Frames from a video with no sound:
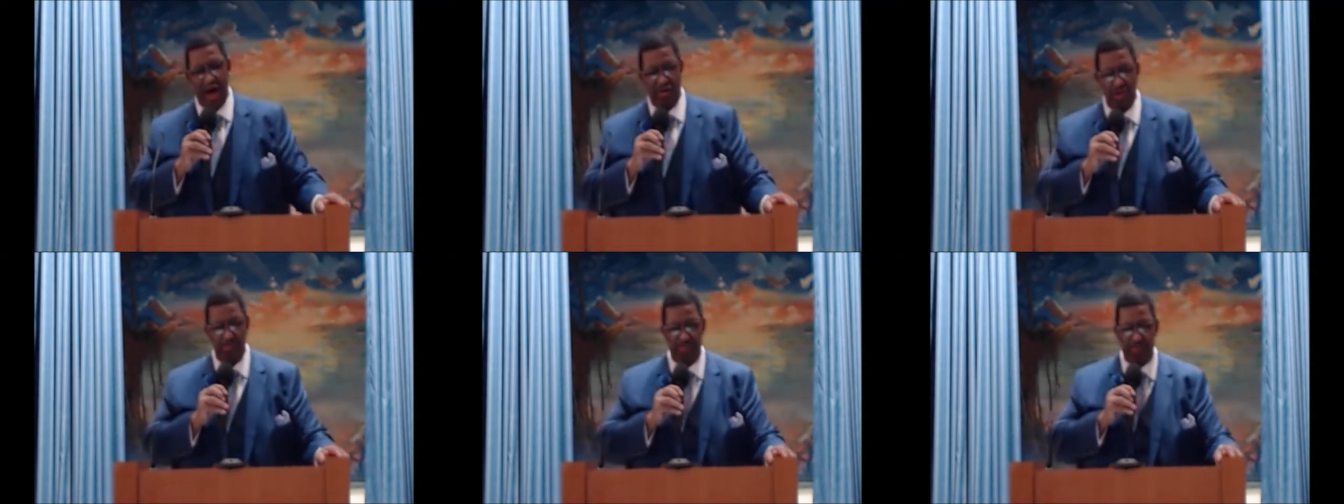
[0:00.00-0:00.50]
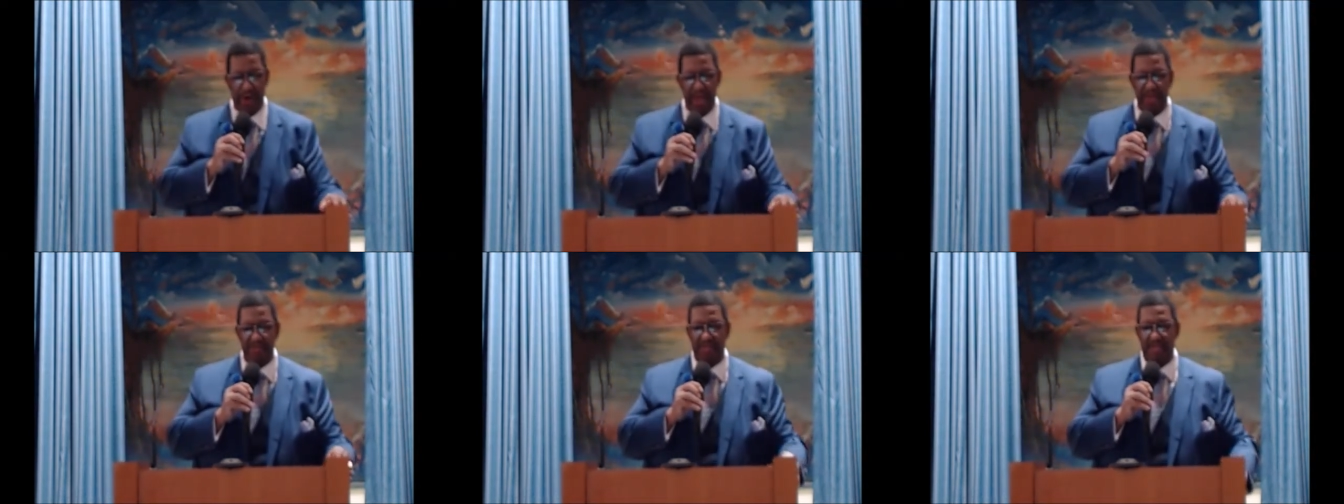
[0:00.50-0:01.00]
to
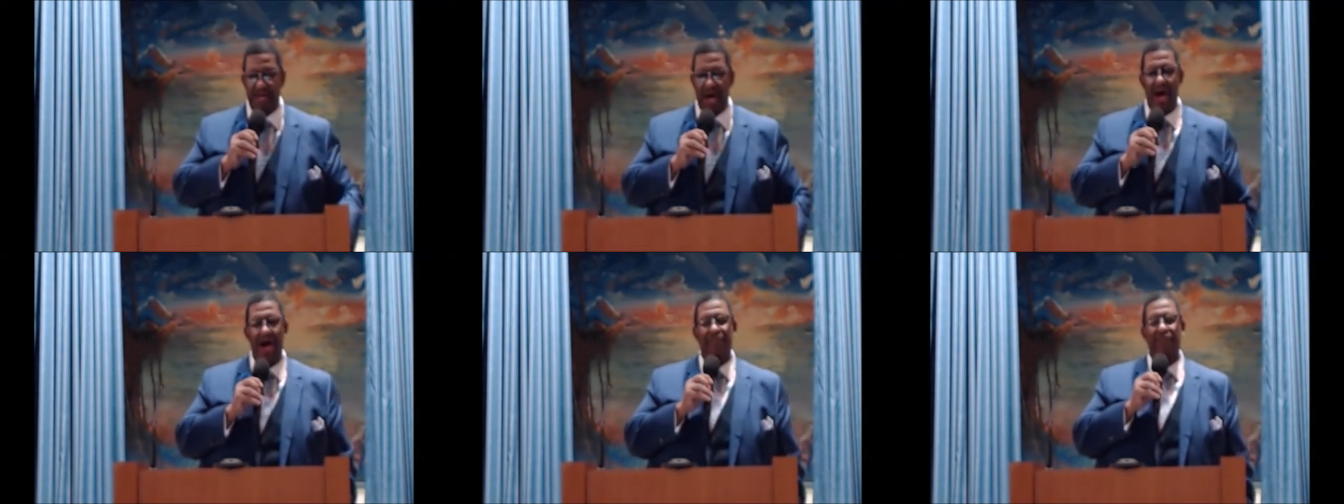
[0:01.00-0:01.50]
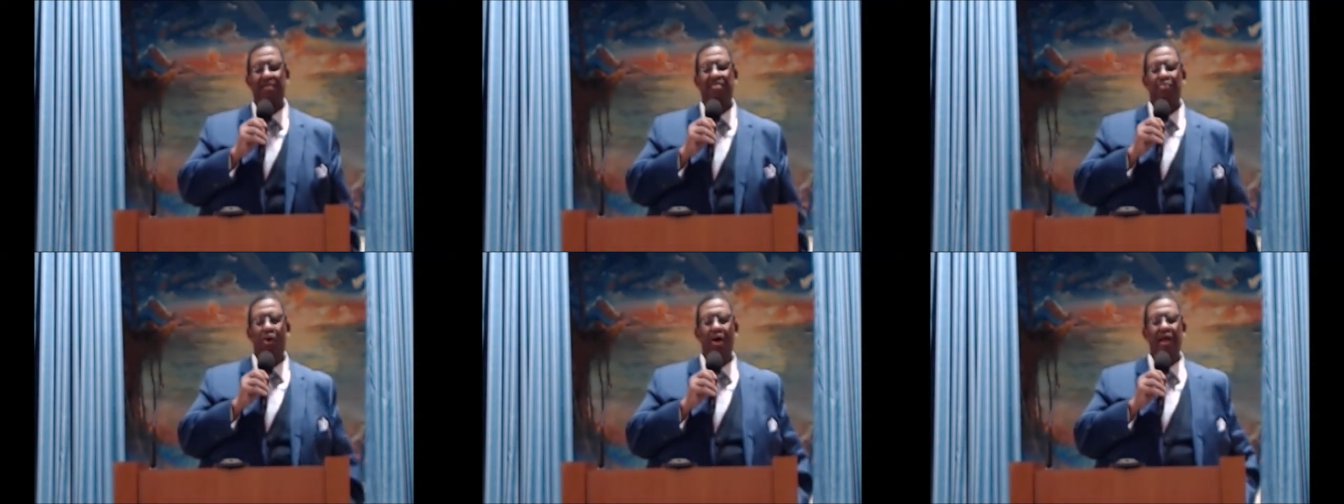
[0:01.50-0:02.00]
praise God this
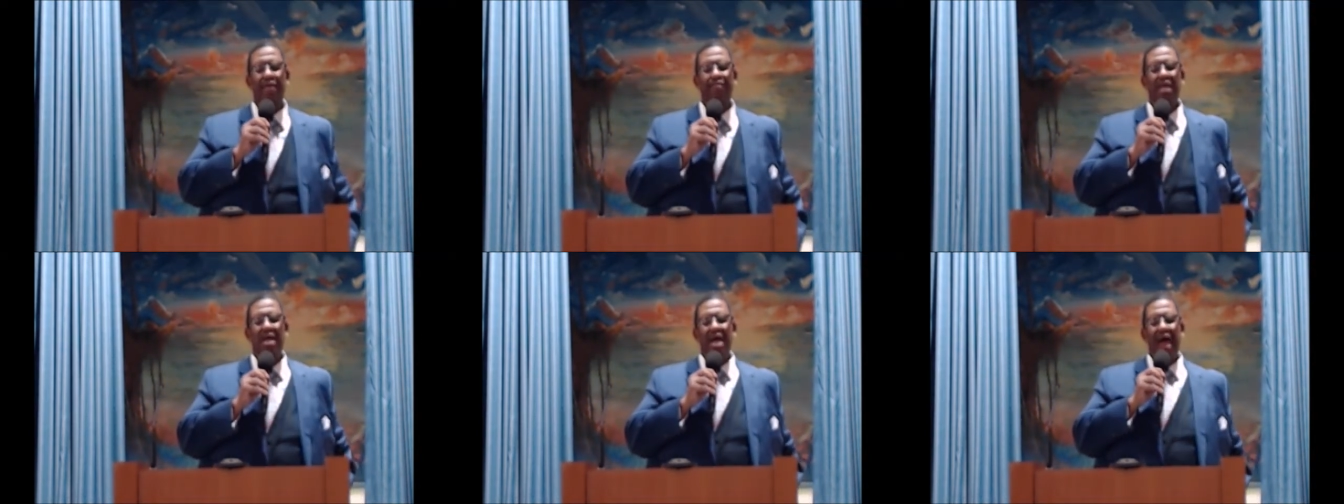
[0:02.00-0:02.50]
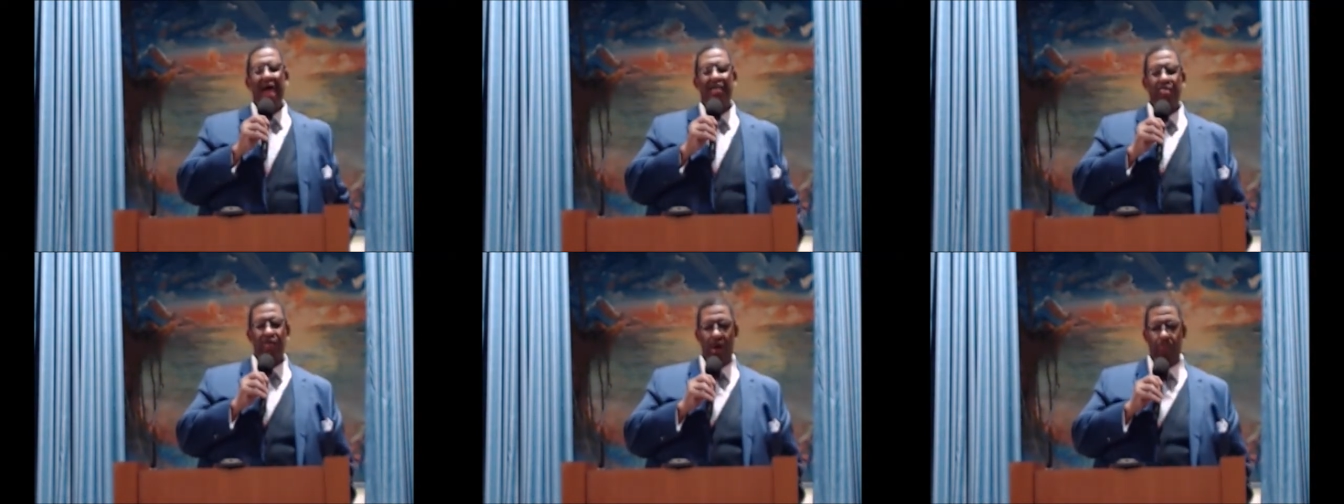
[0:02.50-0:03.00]
morning and
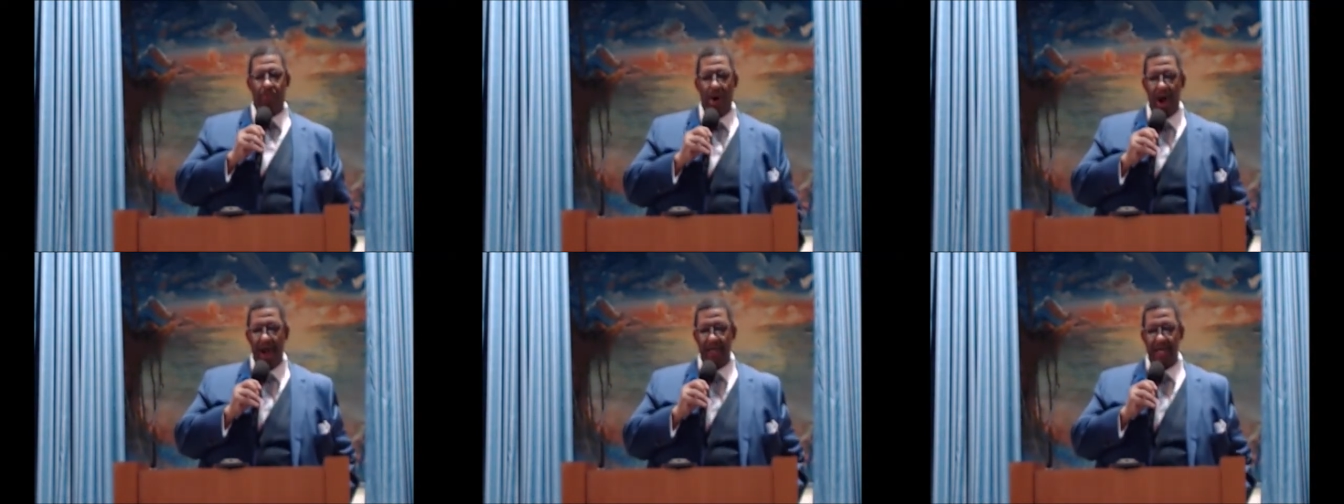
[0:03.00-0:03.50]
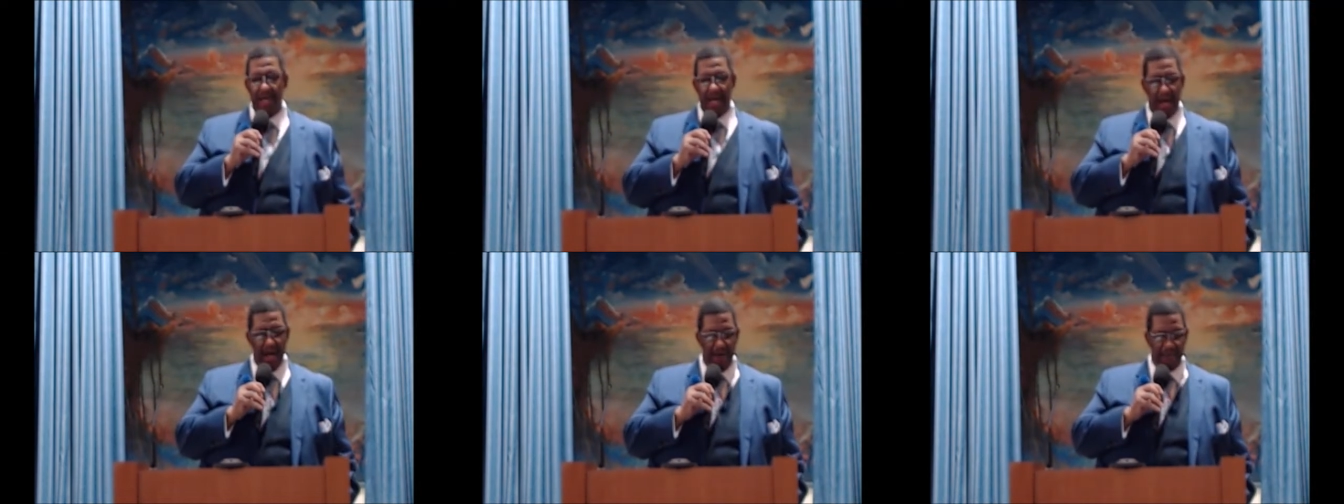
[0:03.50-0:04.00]
to be a part
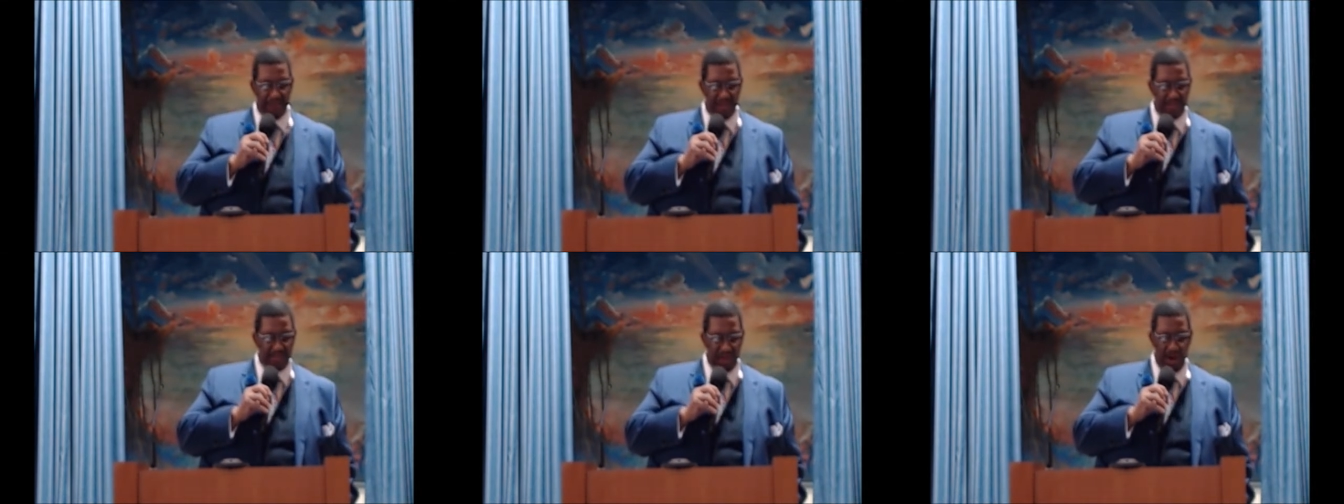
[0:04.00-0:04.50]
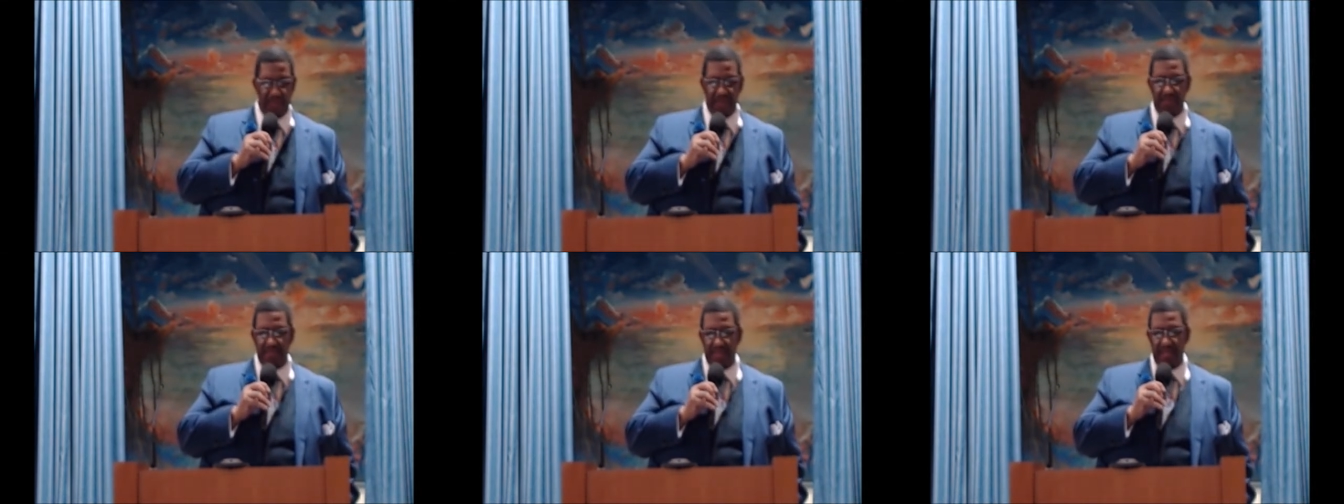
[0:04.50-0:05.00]
of this
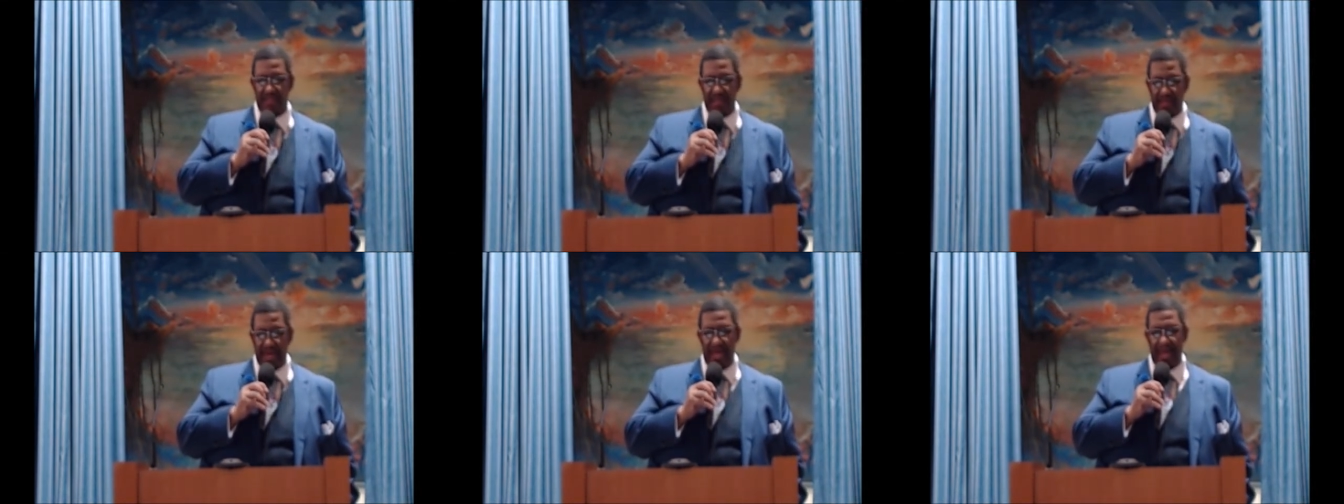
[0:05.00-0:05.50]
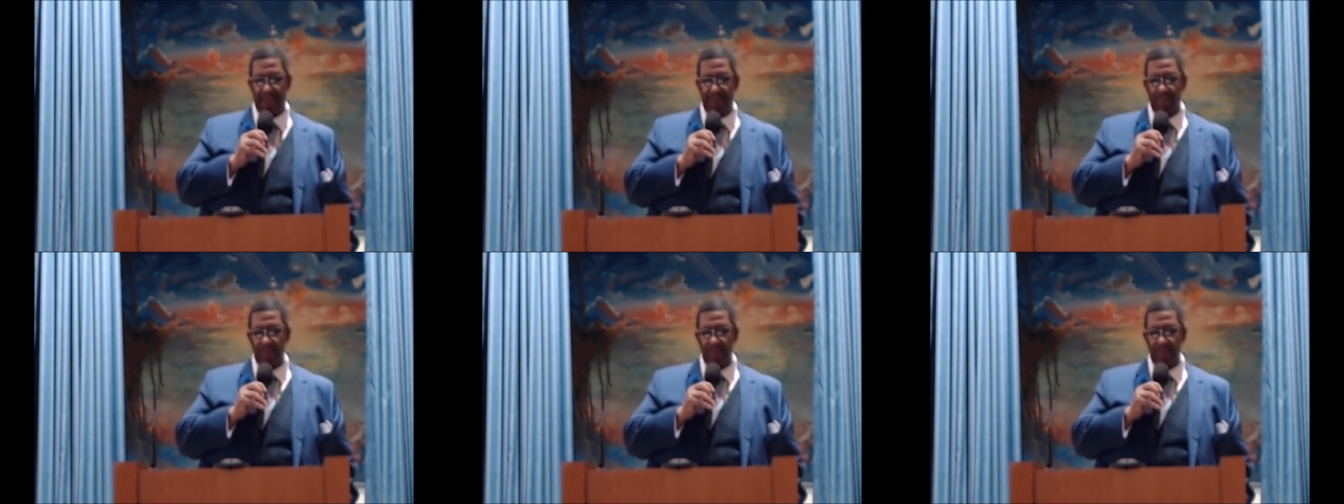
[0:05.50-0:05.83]
service today.